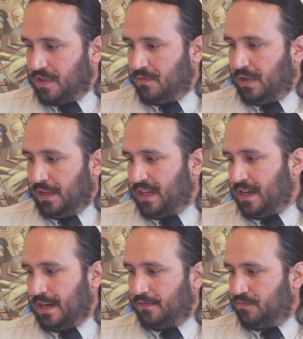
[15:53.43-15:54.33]
we
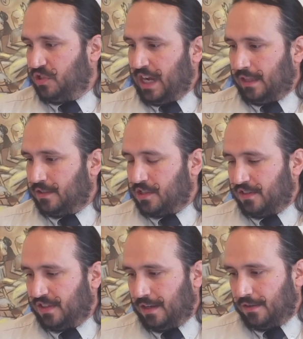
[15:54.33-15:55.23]
kind of challenged
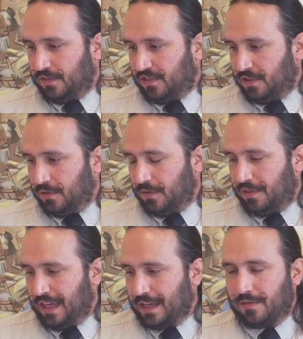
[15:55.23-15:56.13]
ourselves to
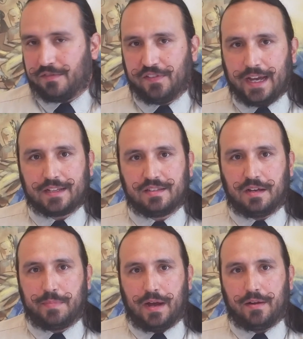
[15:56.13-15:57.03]
think and reflect
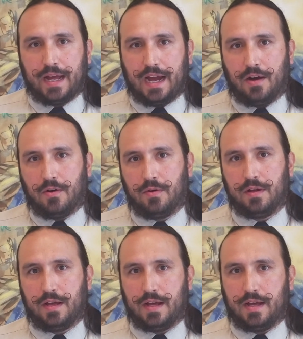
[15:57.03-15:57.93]
about how
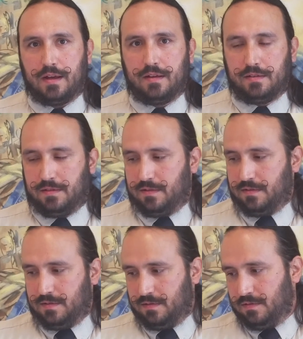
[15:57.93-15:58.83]

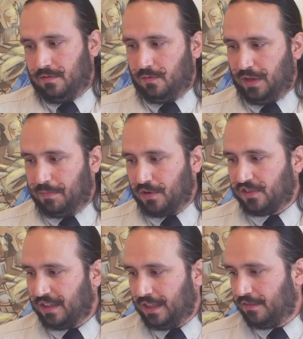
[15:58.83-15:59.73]
we
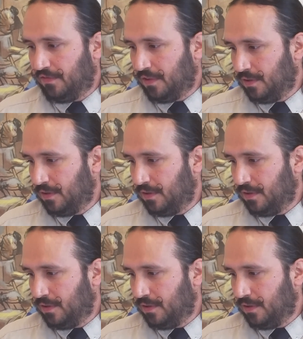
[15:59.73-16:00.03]
perceive